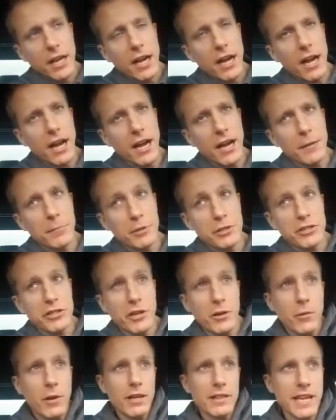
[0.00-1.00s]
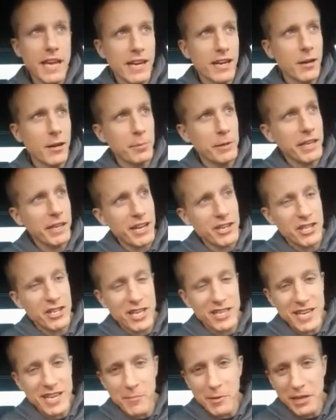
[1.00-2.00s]
But you know what? That company got
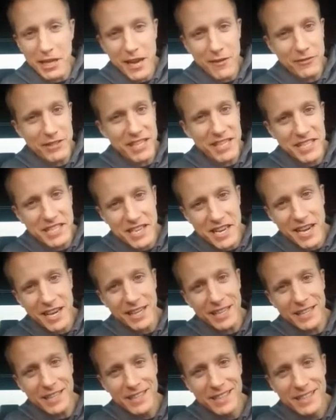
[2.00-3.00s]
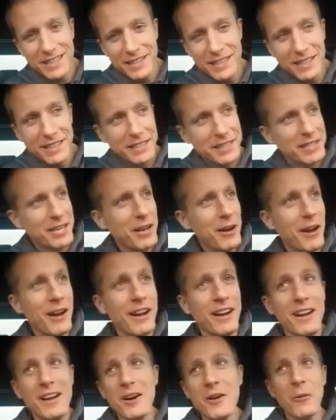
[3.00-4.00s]
shut down by the FTC. So
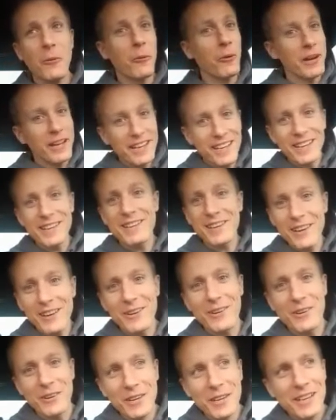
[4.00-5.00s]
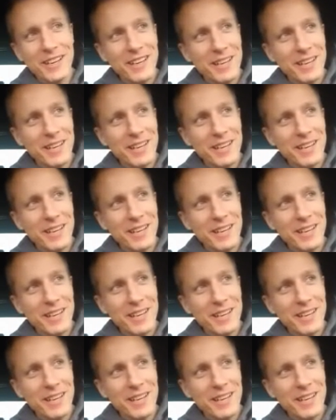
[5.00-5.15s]
what are you going to do?